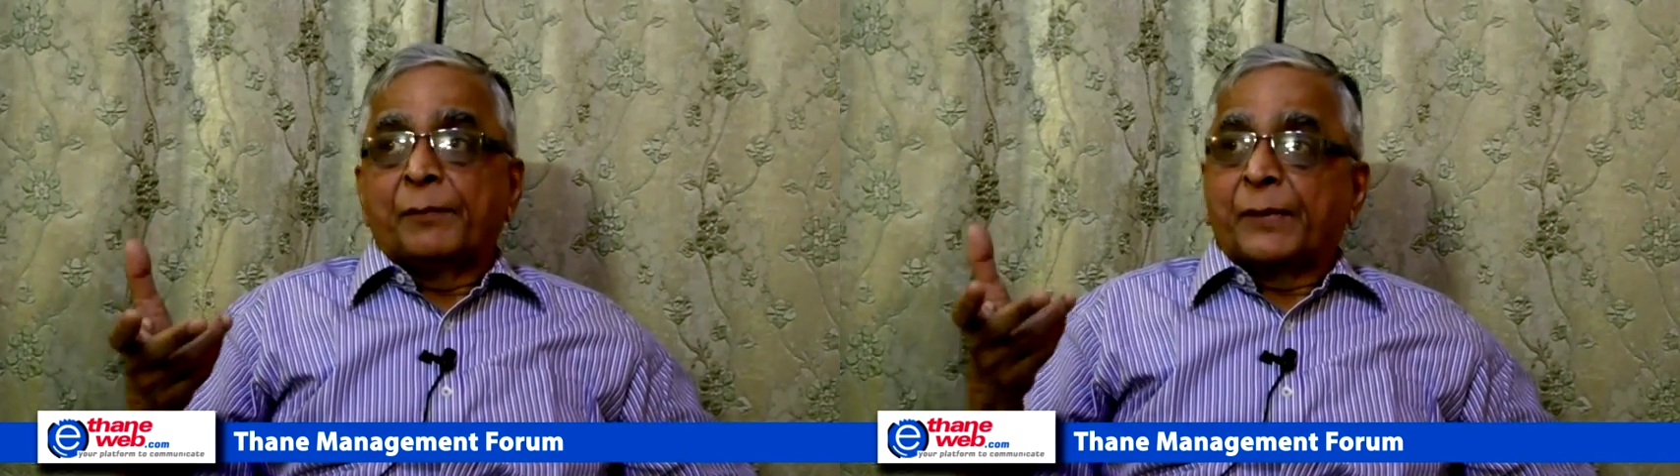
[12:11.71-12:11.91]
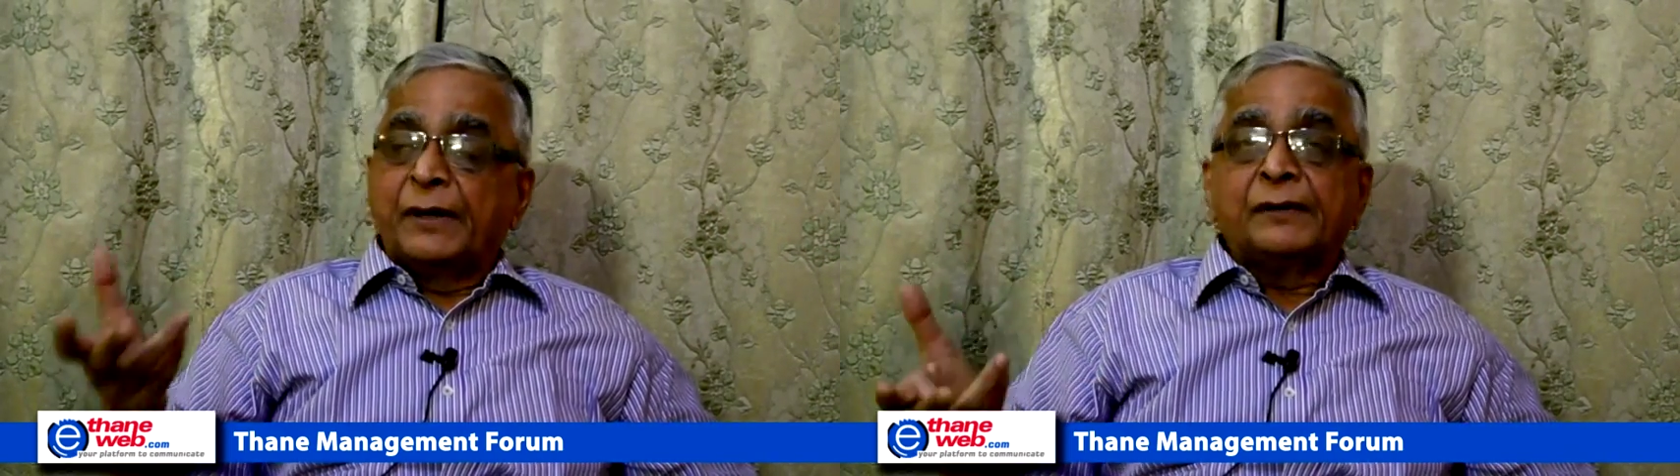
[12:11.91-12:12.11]

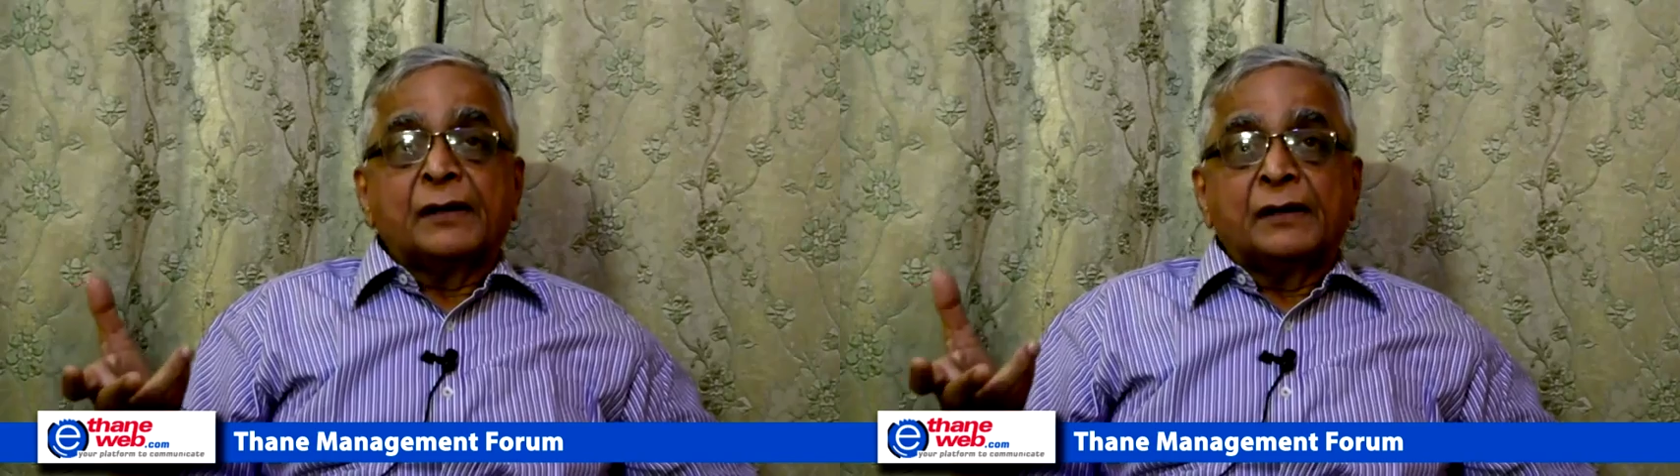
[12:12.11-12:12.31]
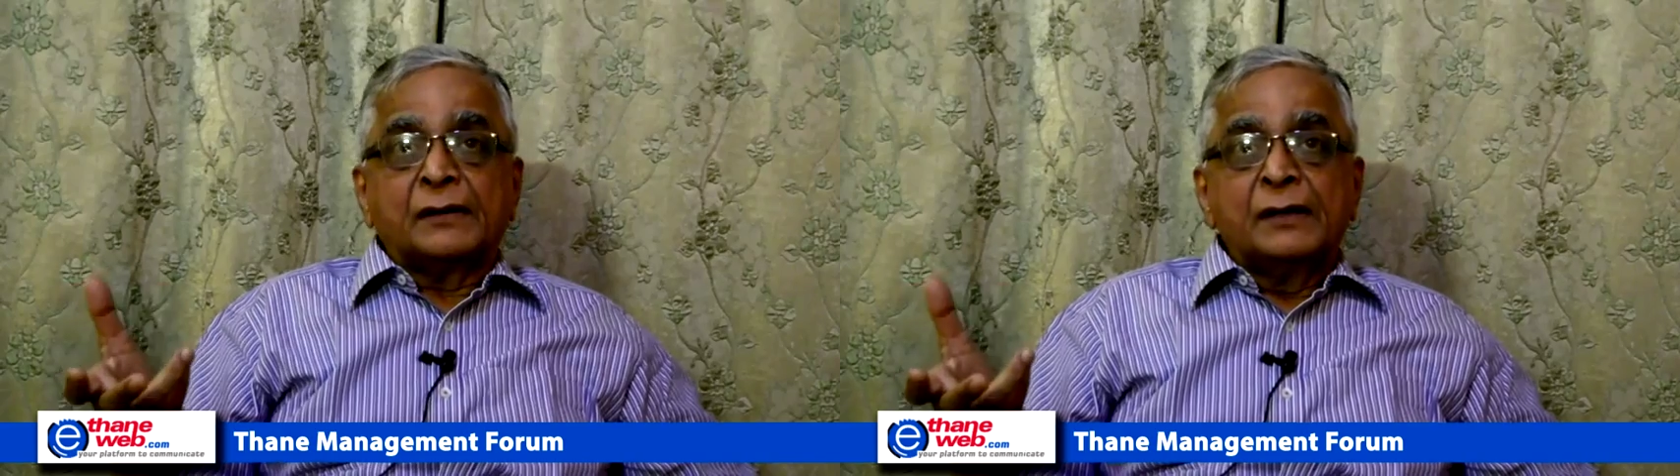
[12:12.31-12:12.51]

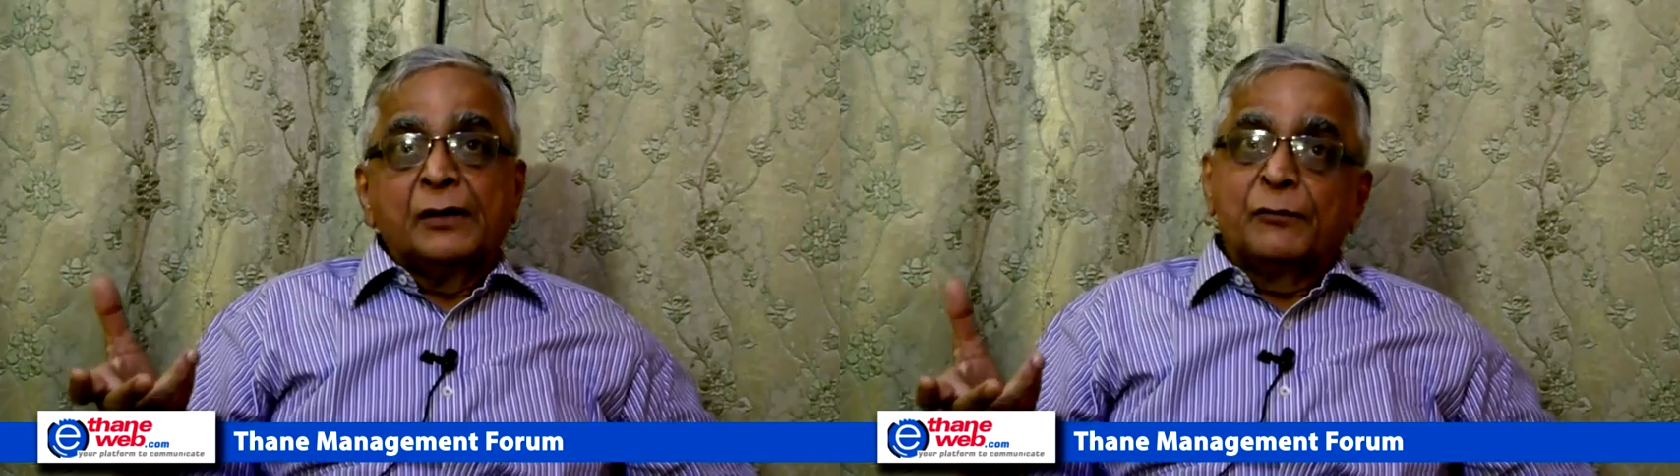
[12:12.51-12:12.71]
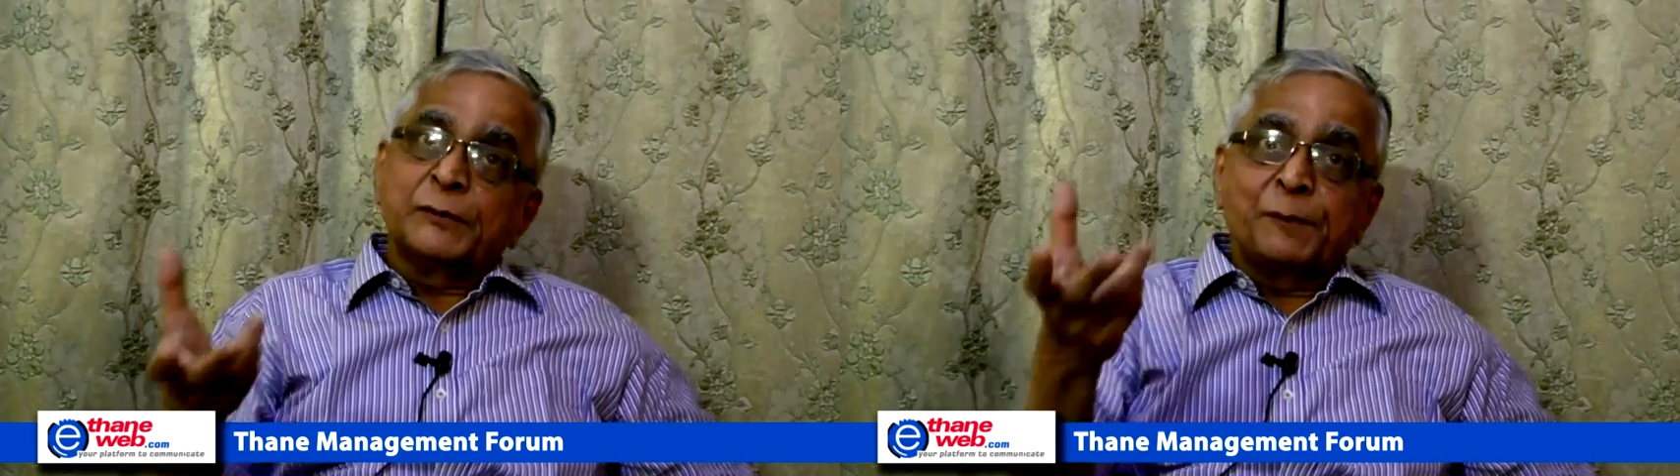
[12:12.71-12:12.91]
printer
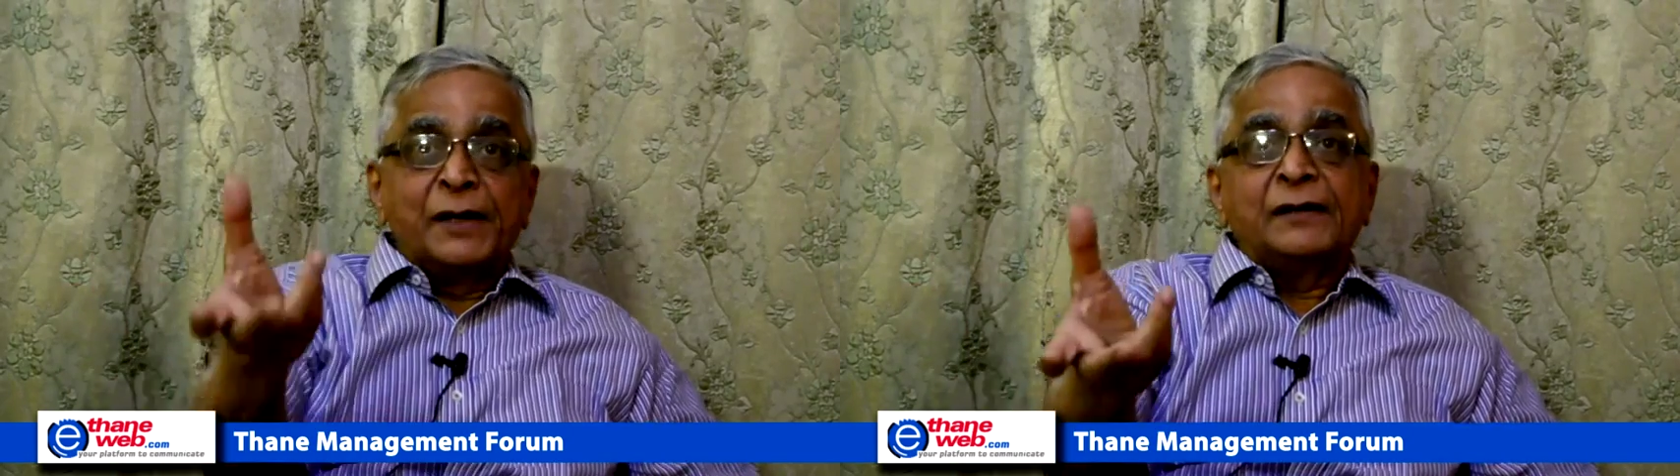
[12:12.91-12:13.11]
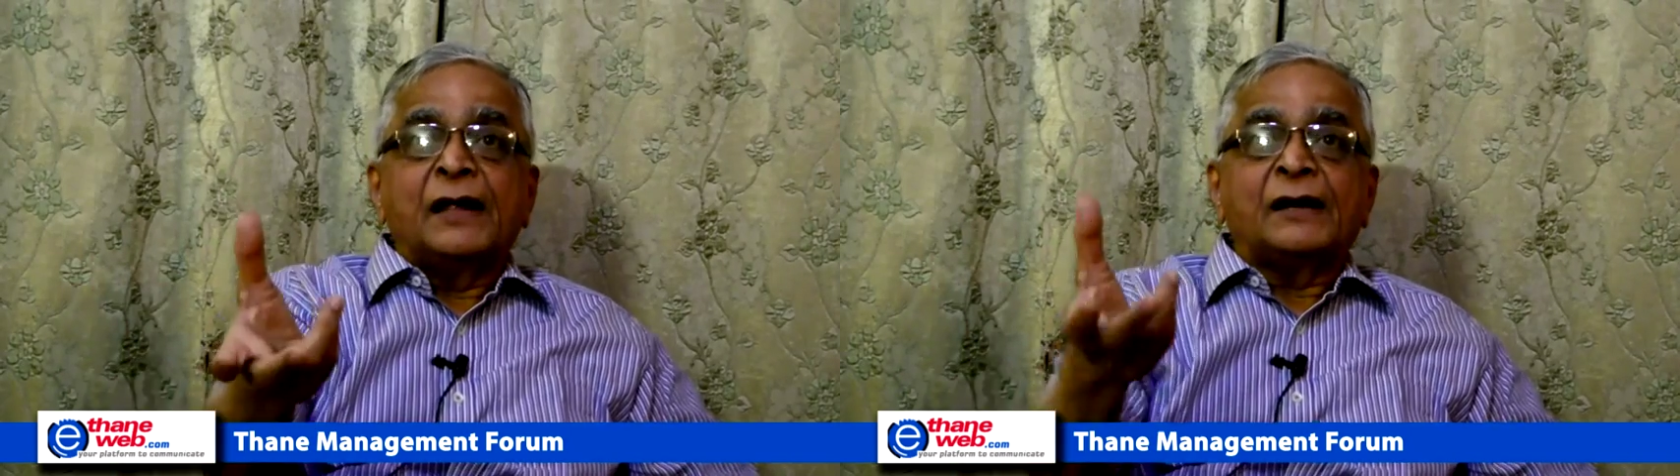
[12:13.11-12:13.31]
which
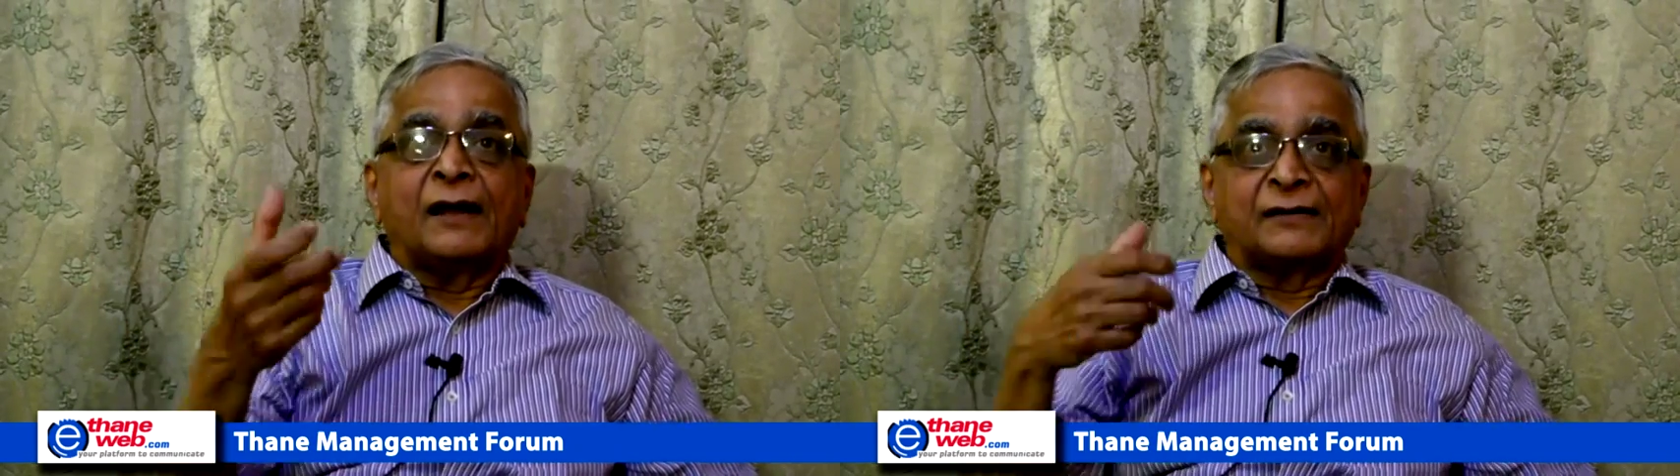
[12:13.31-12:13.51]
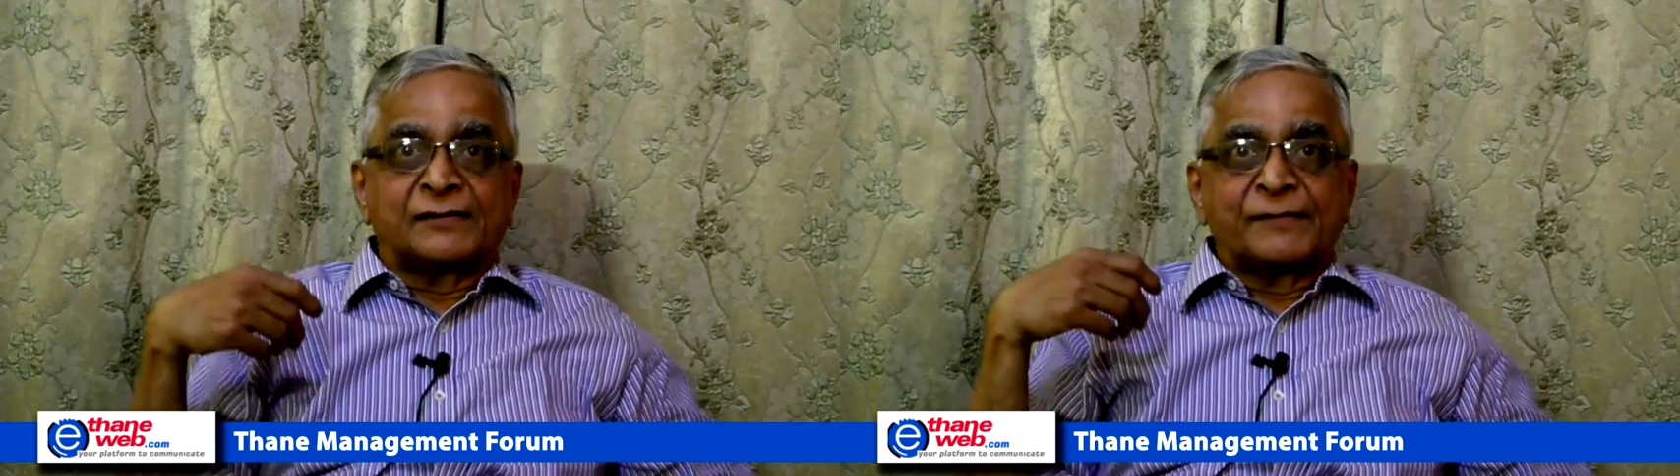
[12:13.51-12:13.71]
print that
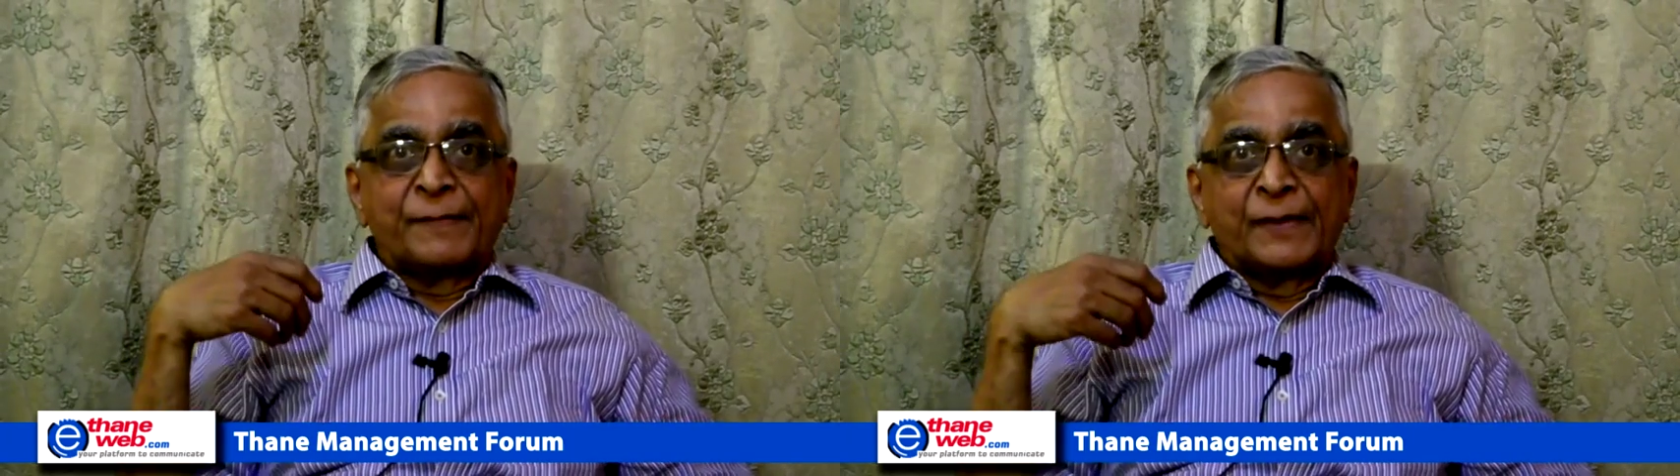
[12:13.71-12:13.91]
heart.